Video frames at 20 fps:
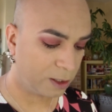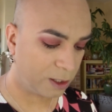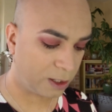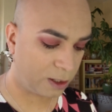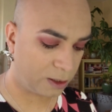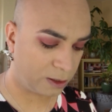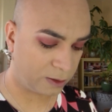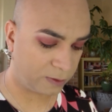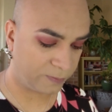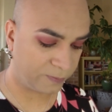
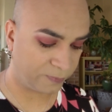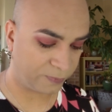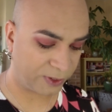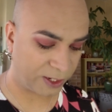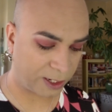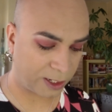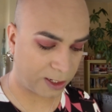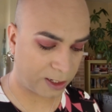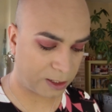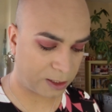
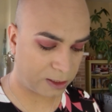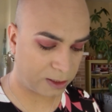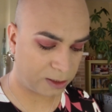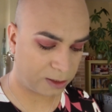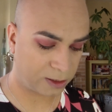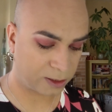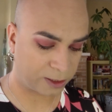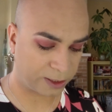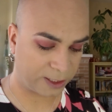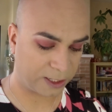
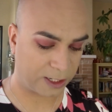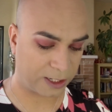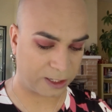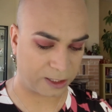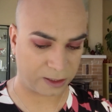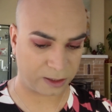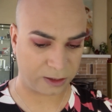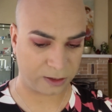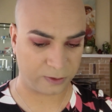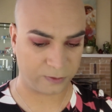And I
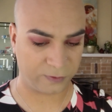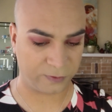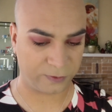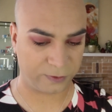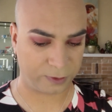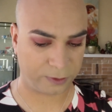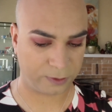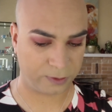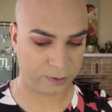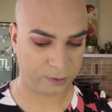
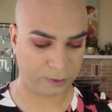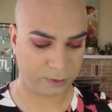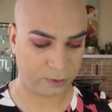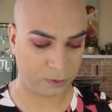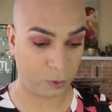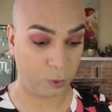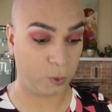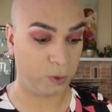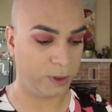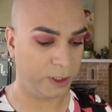have,
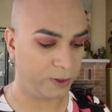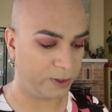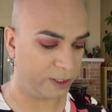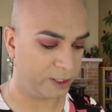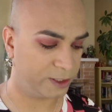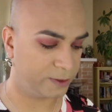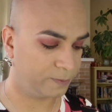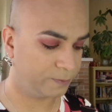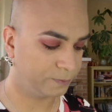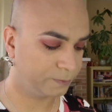ooh, here
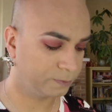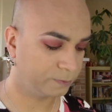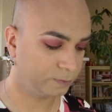it is.